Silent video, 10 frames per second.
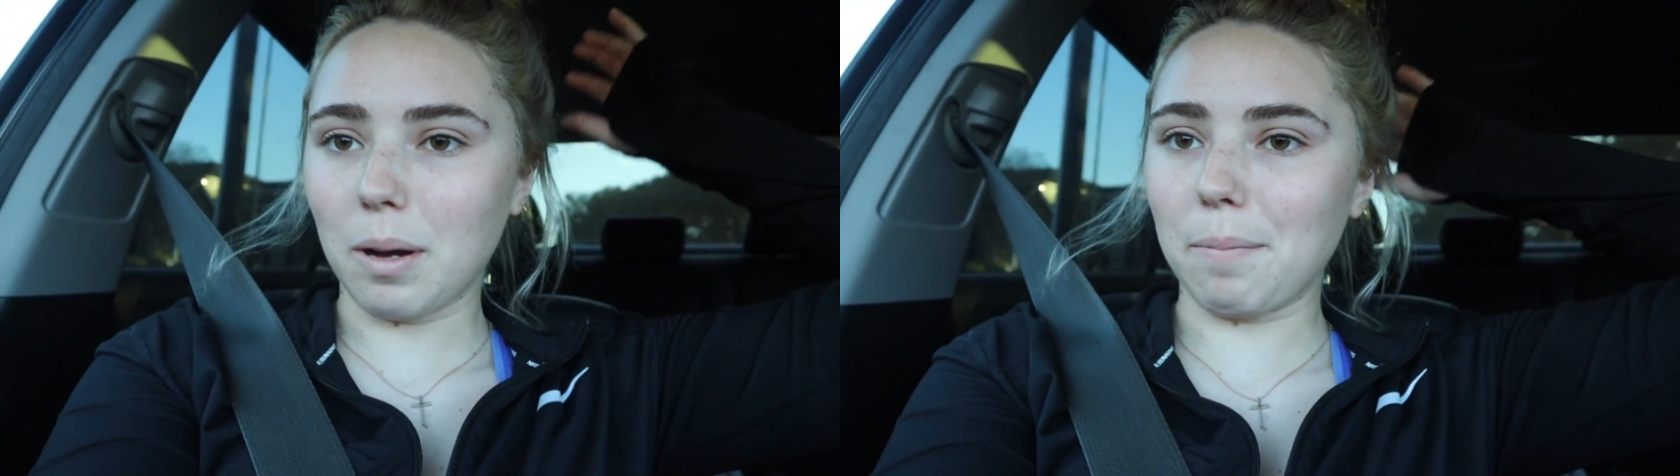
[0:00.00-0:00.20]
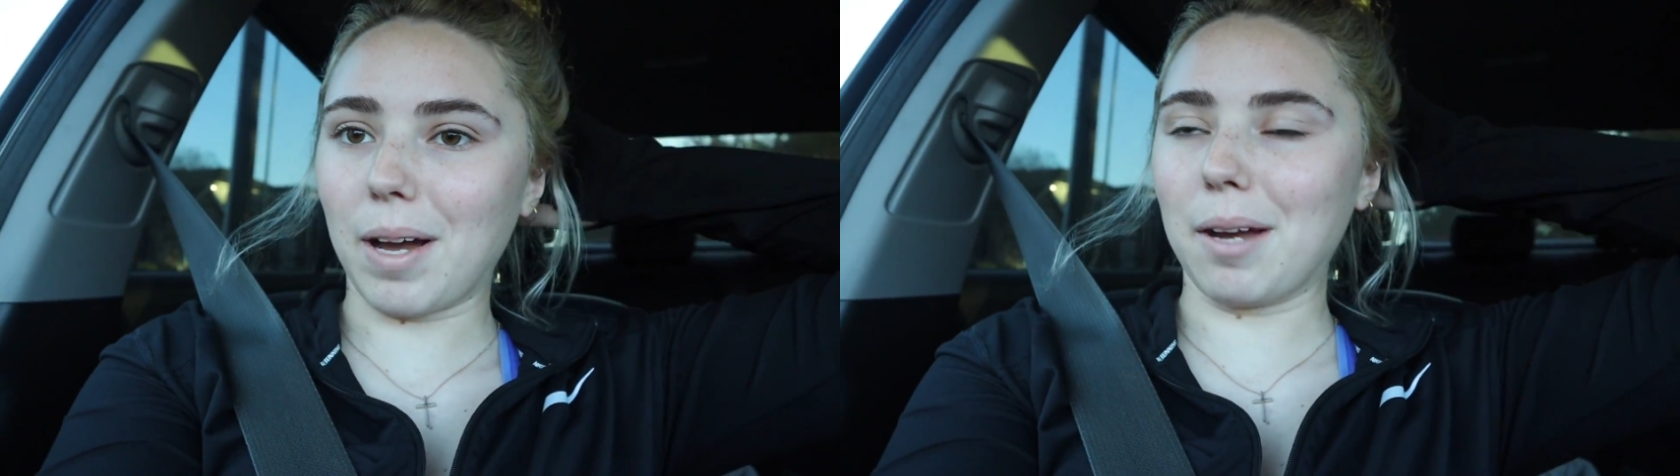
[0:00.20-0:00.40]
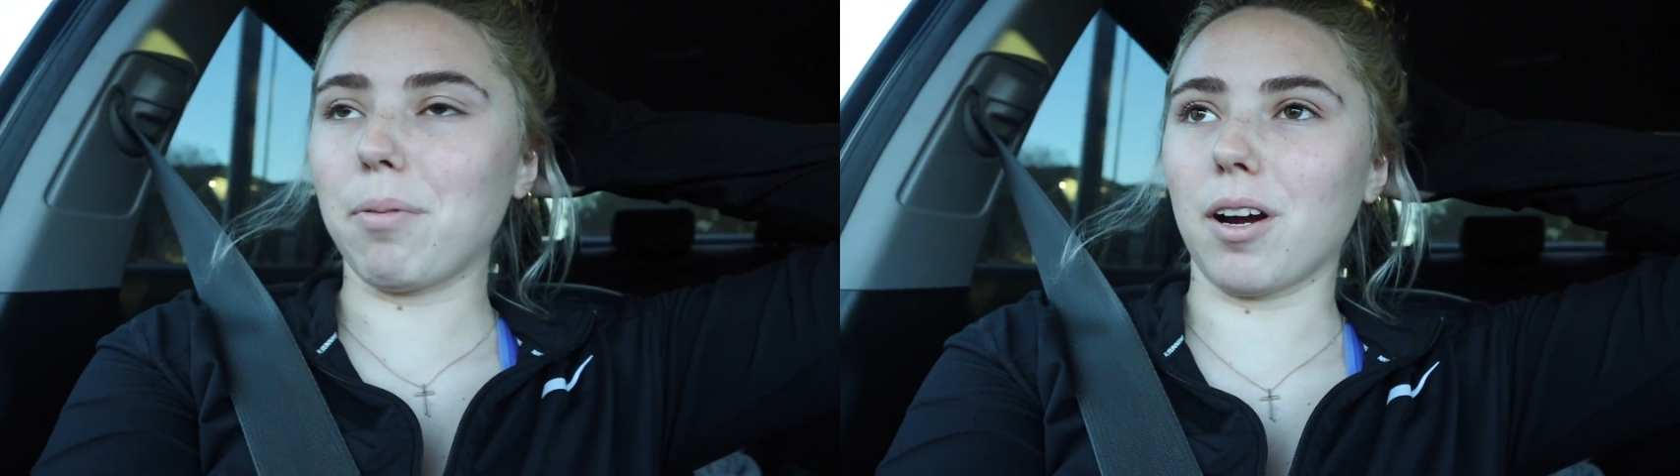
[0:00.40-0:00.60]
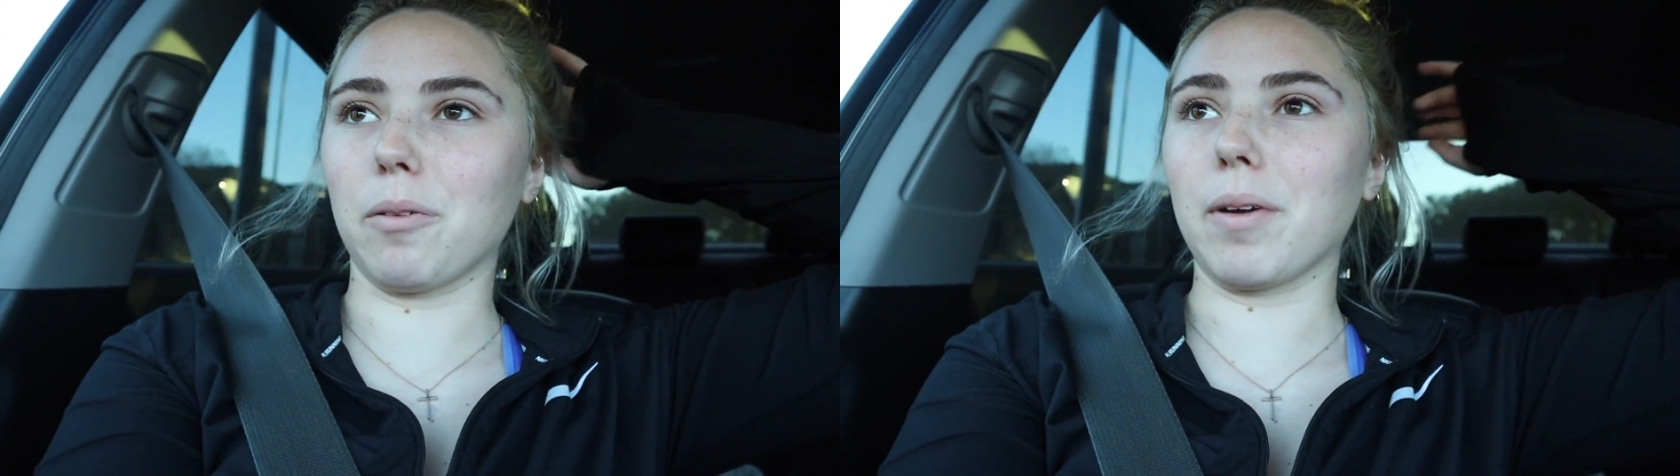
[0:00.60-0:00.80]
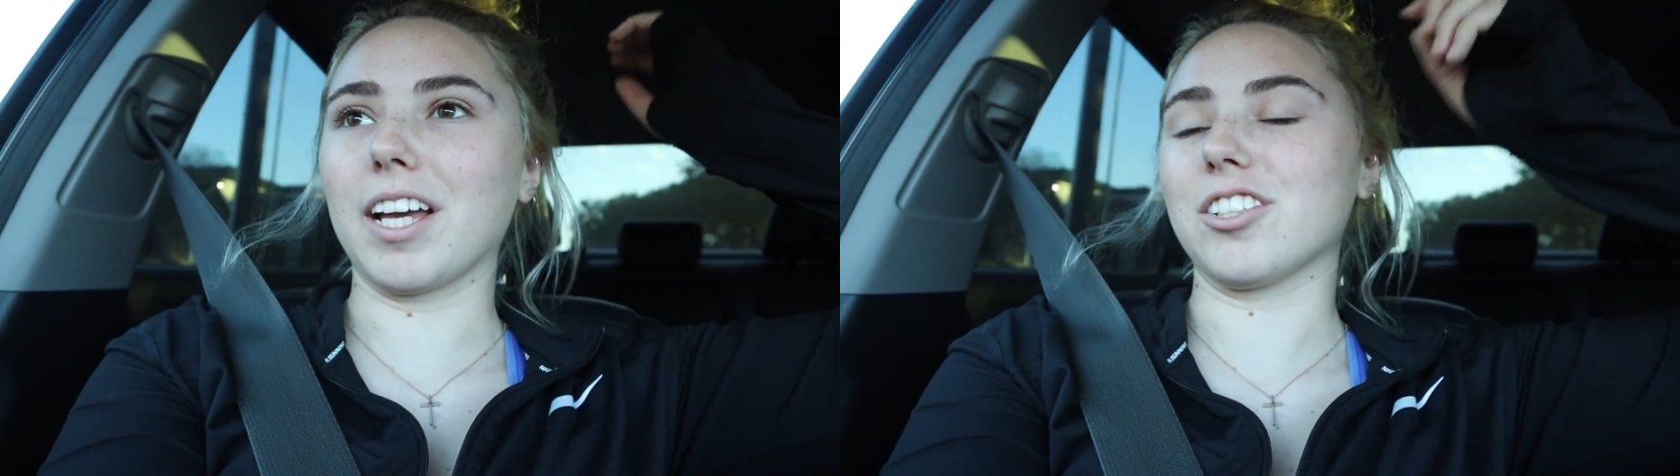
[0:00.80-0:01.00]
my
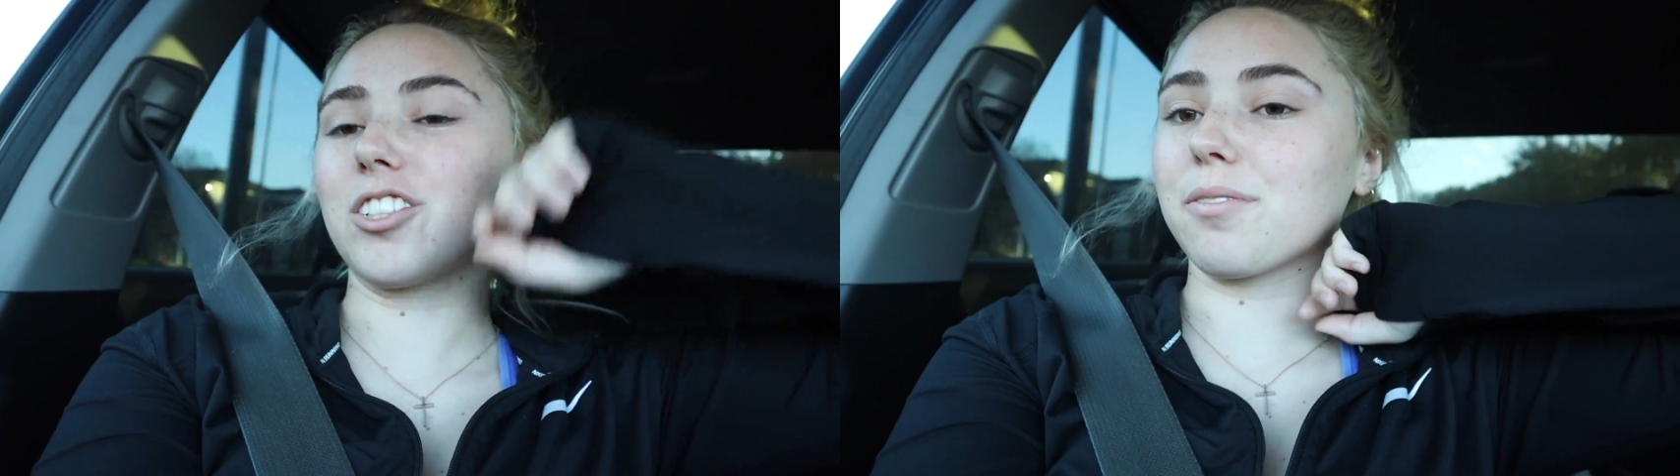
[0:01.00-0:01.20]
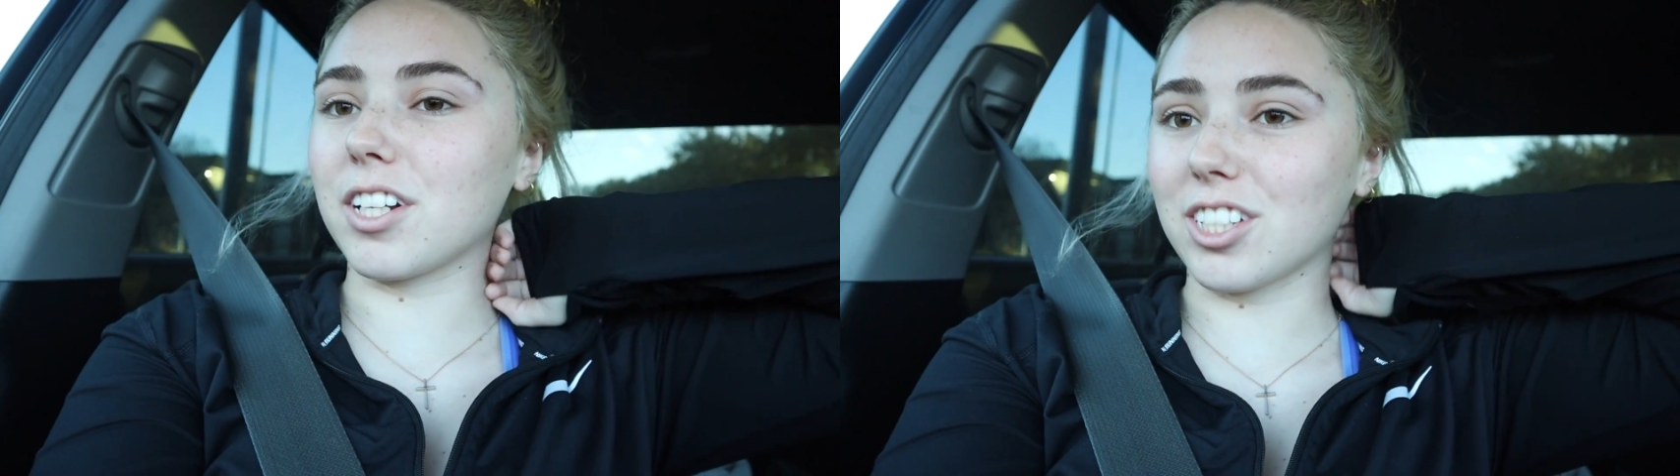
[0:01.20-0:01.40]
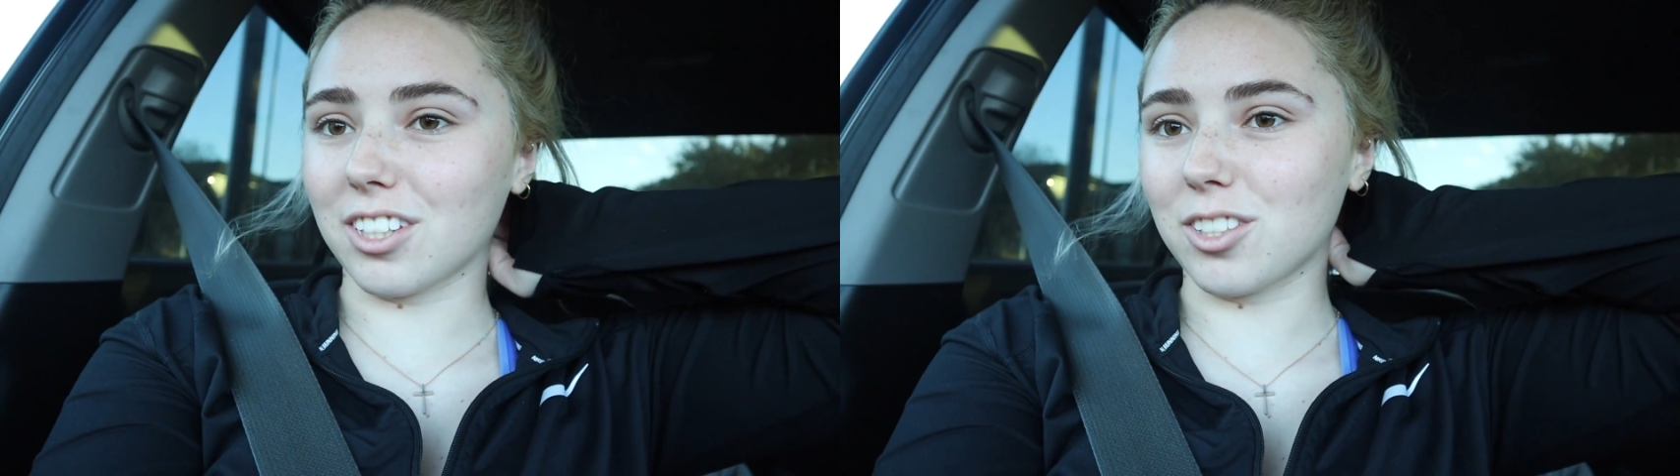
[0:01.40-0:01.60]
apartment, just finished at